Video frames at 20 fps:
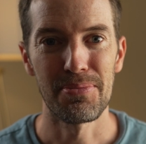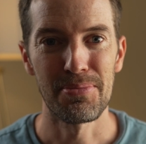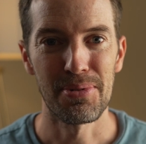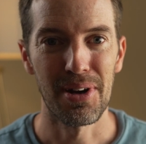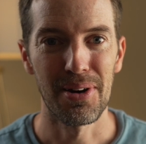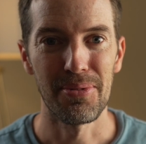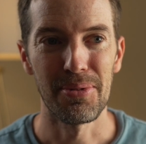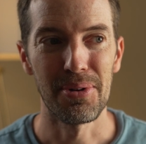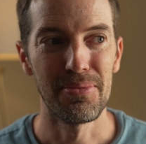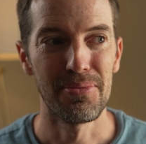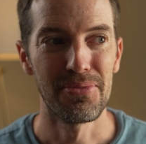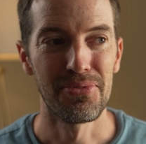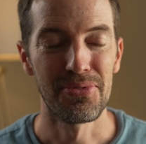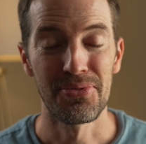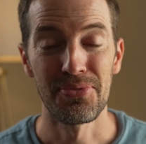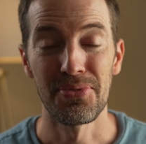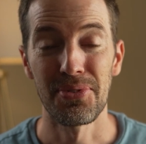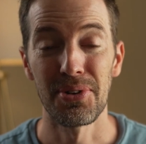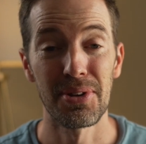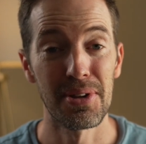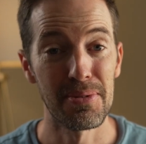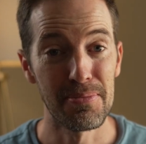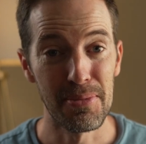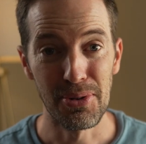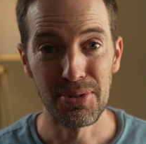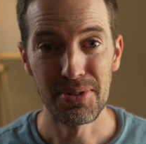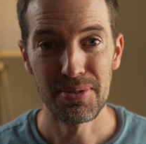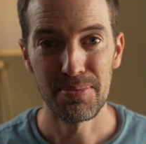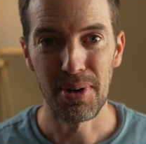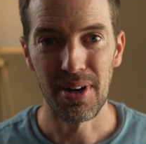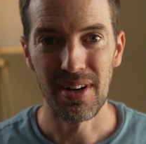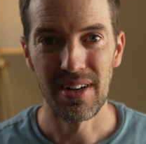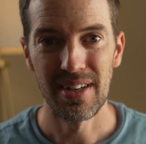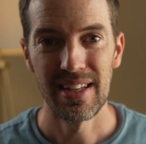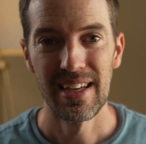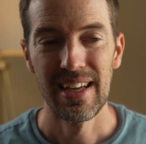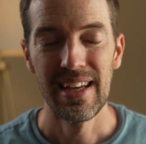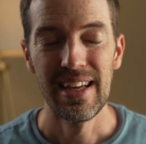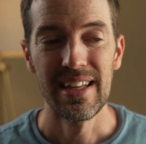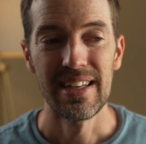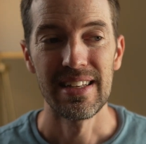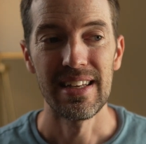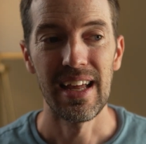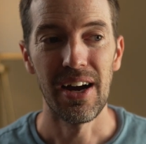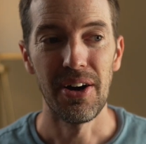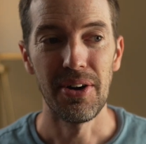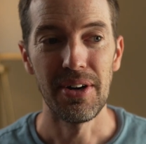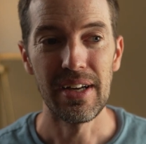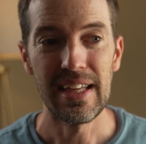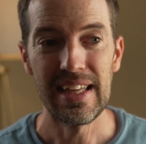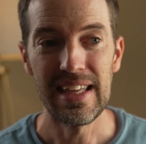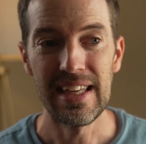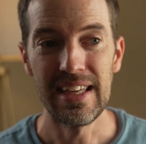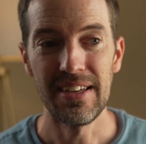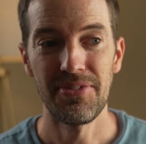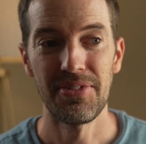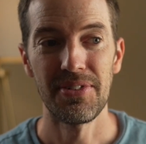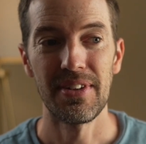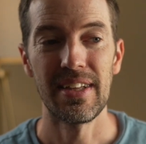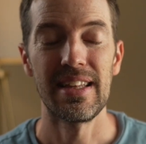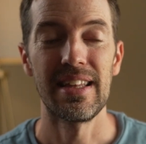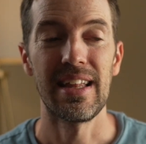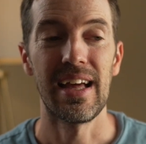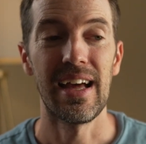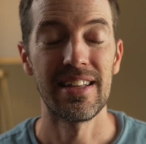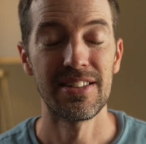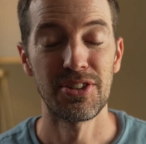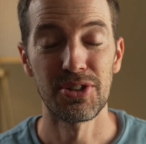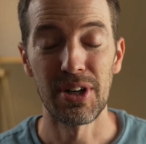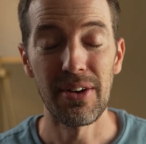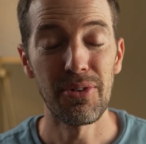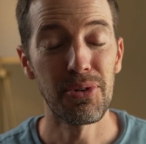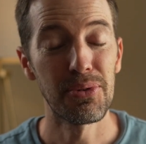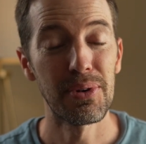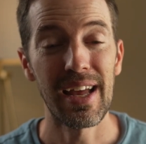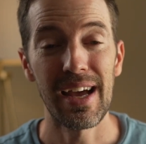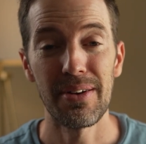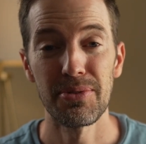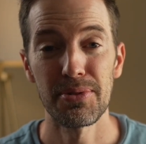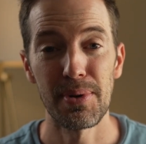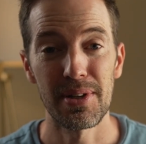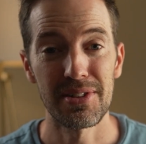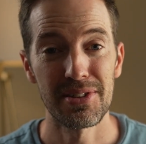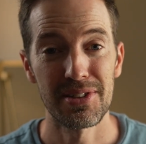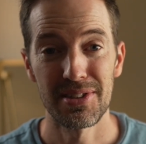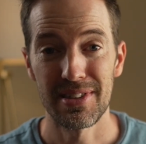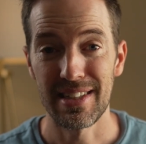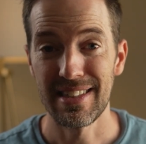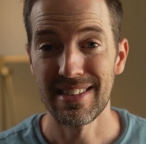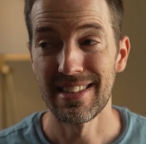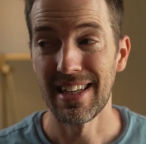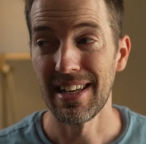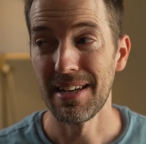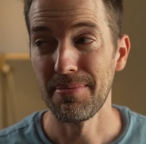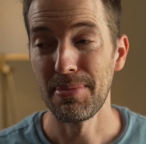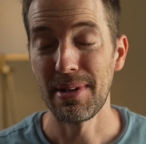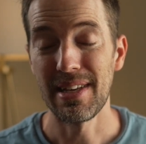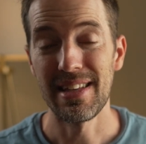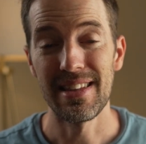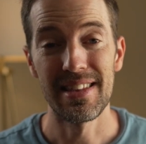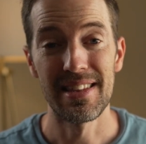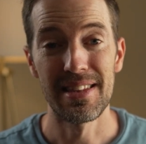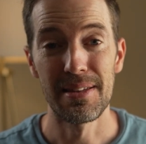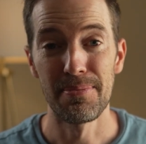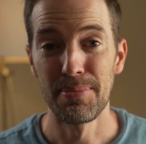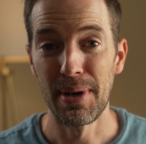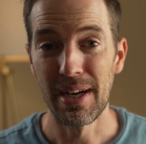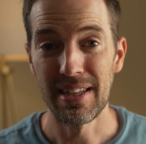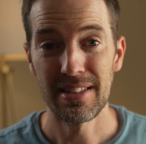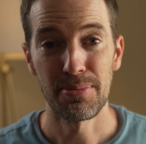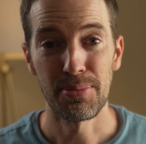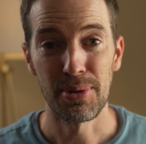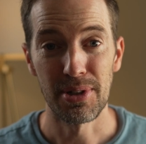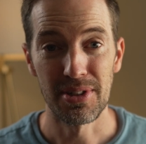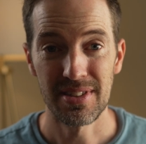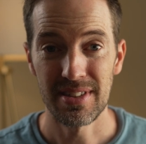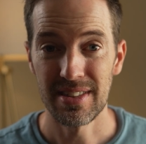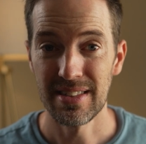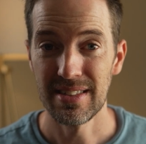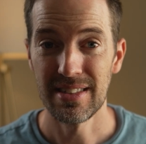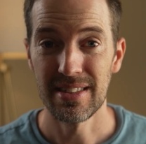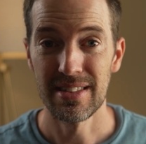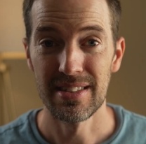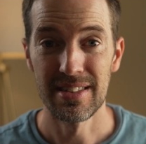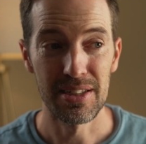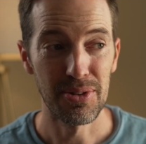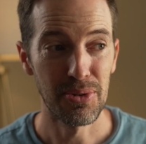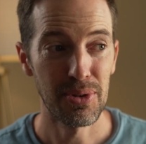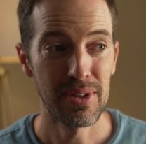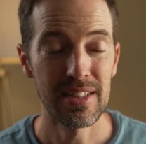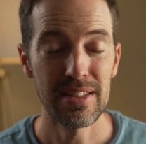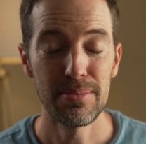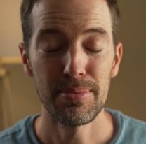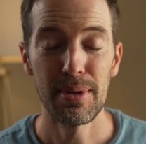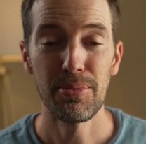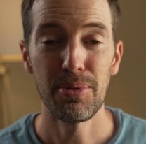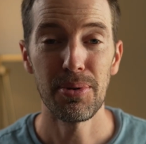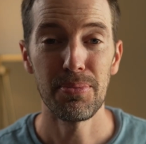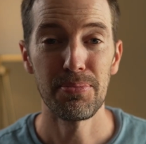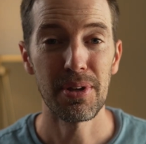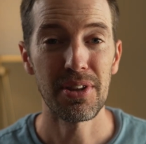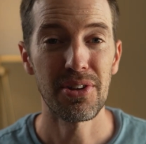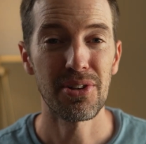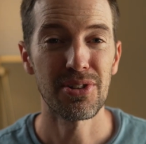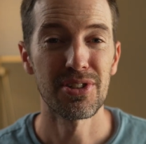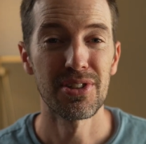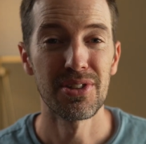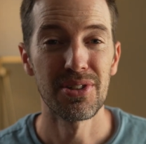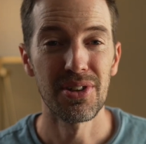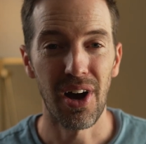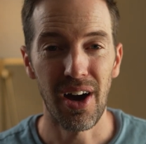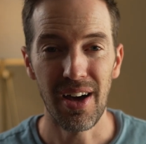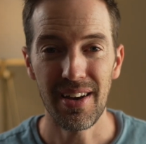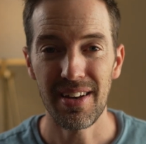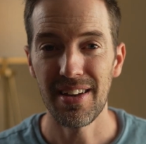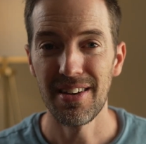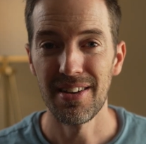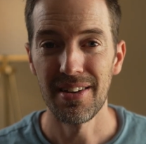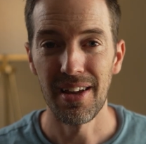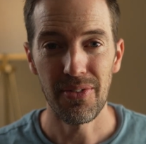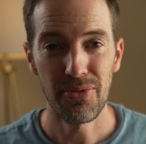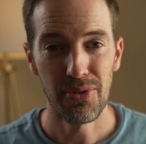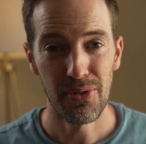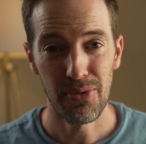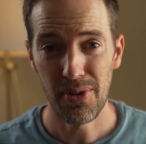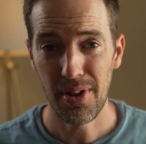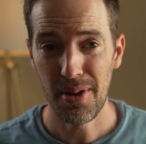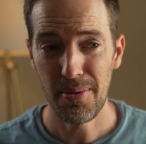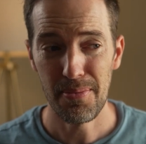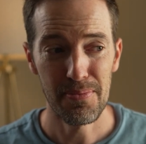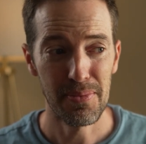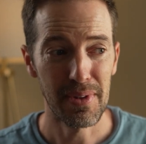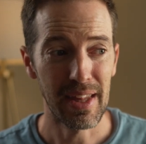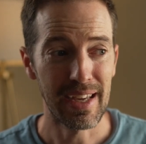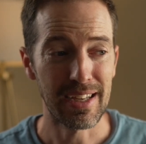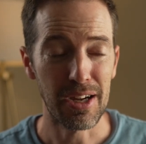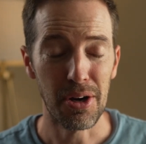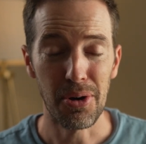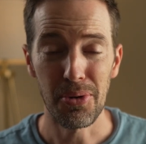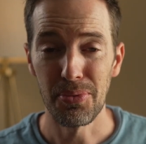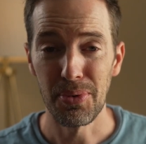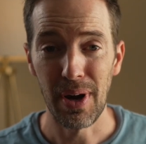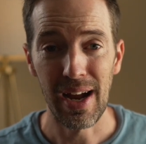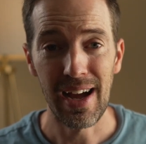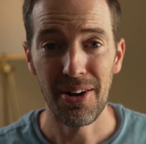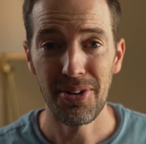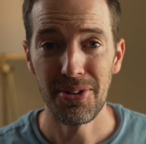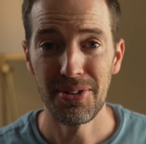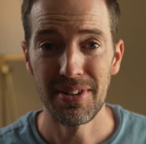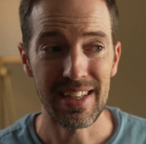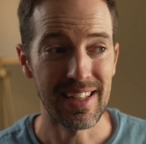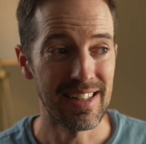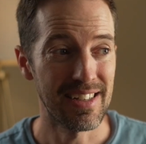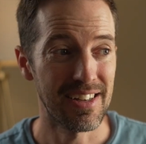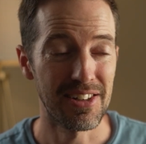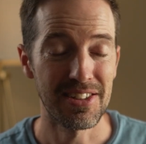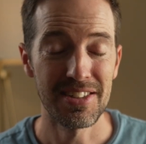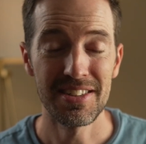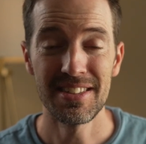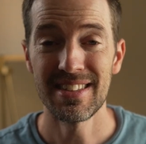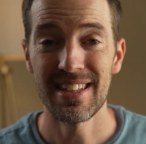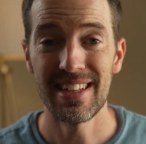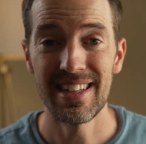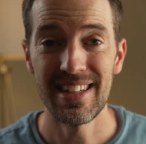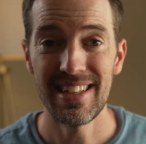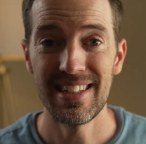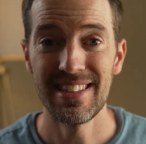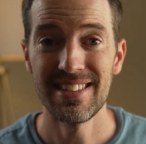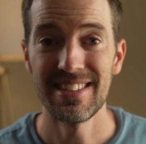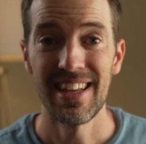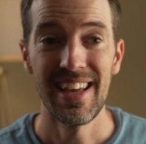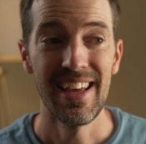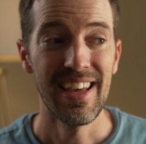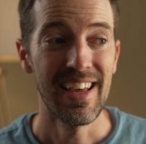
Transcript: problem for the most part. Now, if a driver rehab specialist is going to be the best person to deal with these people, but there's not enough of them like around in our cities,